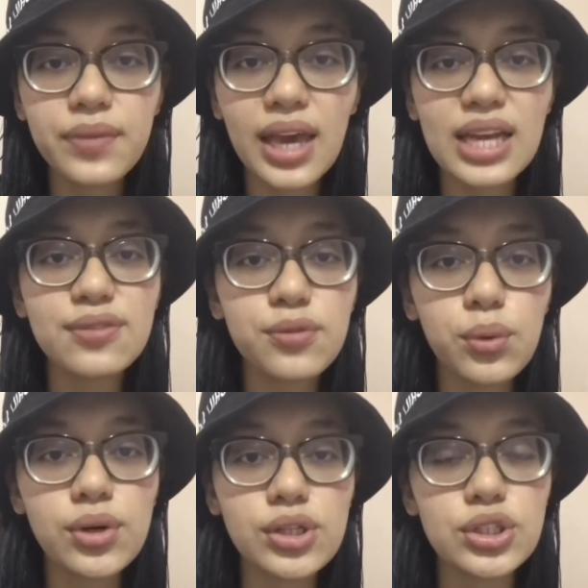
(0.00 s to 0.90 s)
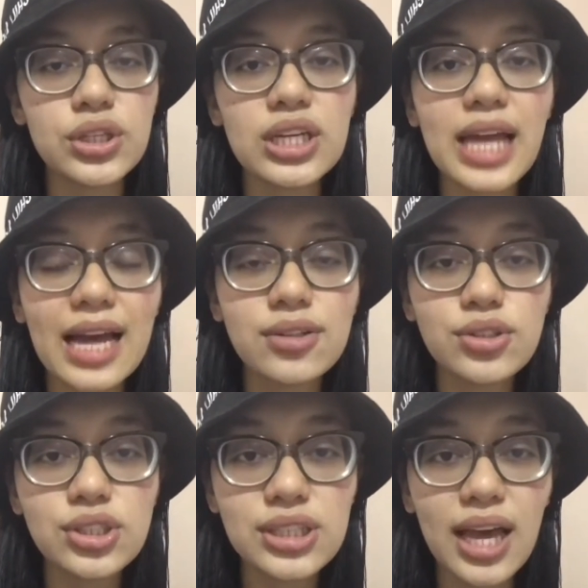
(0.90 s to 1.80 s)
and of course who could
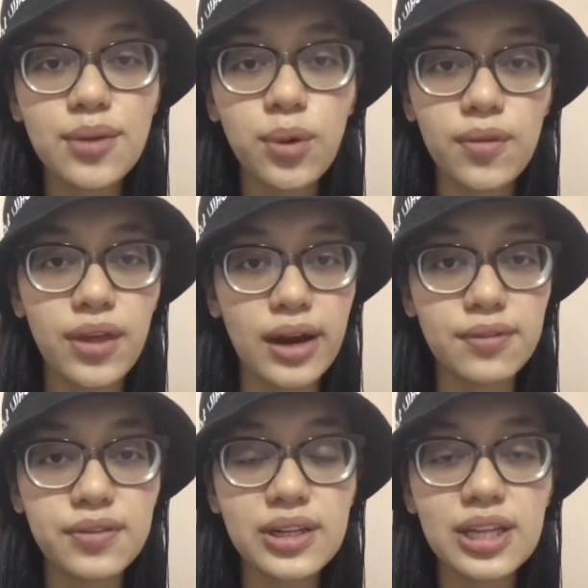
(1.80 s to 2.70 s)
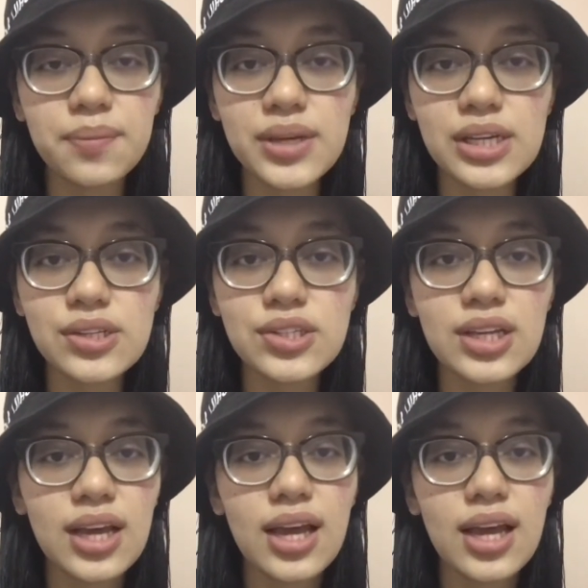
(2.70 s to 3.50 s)
understand what they are feeling, because